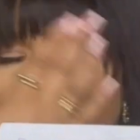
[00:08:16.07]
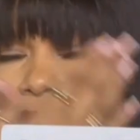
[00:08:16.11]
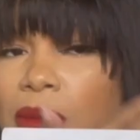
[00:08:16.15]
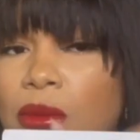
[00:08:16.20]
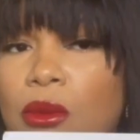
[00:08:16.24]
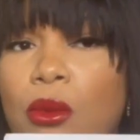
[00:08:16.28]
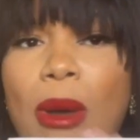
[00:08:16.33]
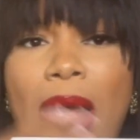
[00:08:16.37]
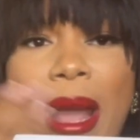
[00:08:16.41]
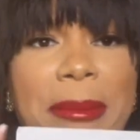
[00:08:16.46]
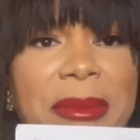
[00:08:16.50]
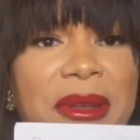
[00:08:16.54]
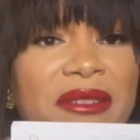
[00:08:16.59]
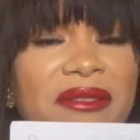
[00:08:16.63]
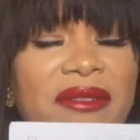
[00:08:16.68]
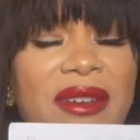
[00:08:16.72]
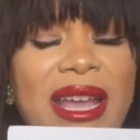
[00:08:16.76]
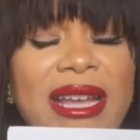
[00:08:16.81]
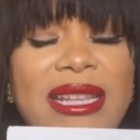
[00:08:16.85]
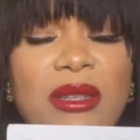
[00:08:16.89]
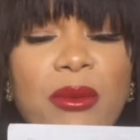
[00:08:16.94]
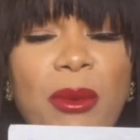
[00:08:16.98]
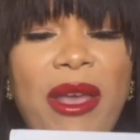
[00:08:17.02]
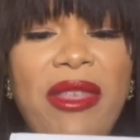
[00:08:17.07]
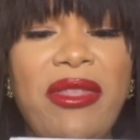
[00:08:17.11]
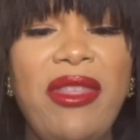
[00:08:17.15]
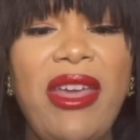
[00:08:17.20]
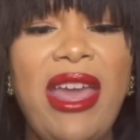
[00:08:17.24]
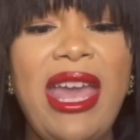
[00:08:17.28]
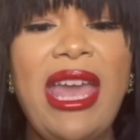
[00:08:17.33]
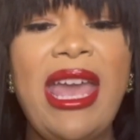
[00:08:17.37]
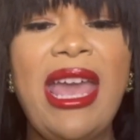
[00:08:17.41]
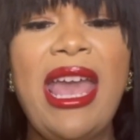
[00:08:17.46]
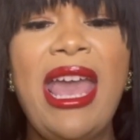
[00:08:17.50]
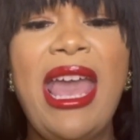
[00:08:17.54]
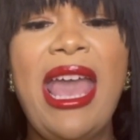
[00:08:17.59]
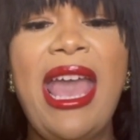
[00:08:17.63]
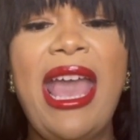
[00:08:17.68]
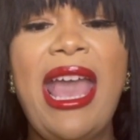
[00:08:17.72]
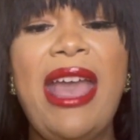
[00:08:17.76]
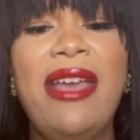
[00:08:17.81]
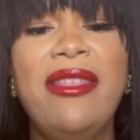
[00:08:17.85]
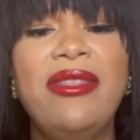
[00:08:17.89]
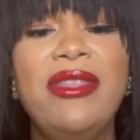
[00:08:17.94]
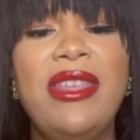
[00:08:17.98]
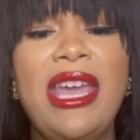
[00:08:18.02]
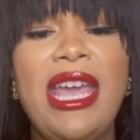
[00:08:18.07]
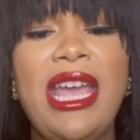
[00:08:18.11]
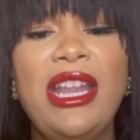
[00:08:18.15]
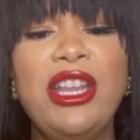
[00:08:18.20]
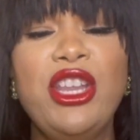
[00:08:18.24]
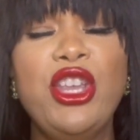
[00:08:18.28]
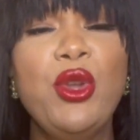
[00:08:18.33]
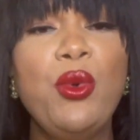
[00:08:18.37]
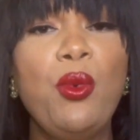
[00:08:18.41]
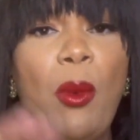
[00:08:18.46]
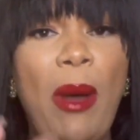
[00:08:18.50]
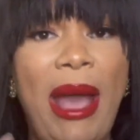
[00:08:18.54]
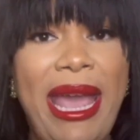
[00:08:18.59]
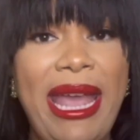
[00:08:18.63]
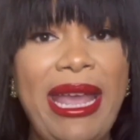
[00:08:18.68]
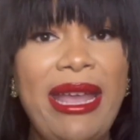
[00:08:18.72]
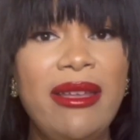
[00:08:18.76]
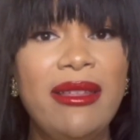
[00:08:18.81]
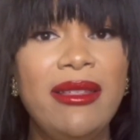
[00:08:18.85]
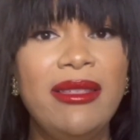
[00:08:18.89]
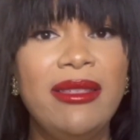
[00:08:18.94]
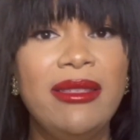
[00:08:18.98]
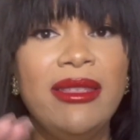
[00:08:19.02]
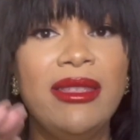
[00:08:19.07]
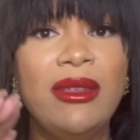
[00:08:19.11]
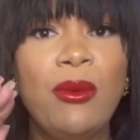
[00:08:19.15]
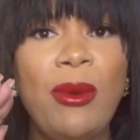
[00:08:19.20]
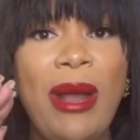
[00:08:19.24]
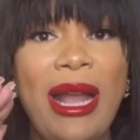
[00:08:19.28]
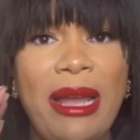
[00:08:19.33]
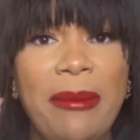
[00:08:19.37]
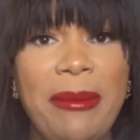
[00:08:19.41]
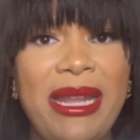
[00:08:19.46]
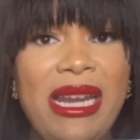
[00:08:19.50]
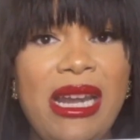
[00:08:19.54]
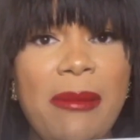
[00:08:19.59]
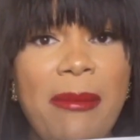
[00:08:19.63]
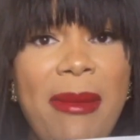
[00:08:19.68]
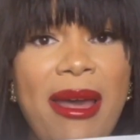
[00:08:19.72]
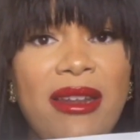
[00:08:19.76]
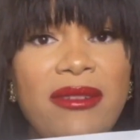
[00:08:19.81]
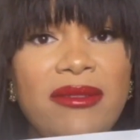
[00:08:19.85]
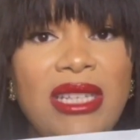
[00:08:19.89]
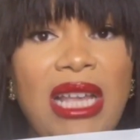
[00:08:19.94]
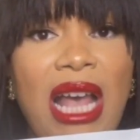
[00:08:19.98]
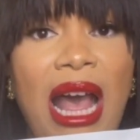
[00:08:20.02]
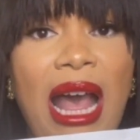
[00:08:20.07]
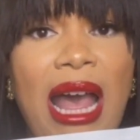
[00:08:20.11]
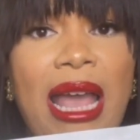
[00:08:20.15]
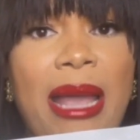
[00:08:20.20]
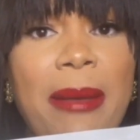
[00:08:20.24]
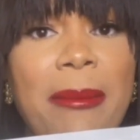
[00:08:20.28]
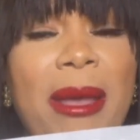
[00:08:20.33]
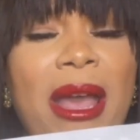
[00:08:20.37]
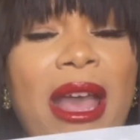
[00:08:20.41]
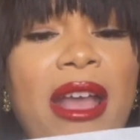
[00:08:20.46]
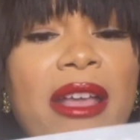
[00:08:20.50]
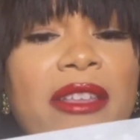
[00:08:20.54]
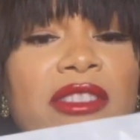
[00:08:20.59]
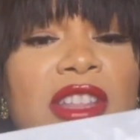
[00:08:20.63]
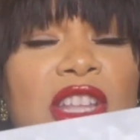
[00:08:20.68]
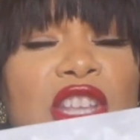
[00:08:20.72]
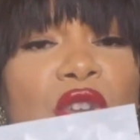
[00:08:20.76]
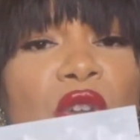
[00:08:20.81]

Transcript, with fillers: wipe your face with it. And then you wait the recommended amount of time. Then you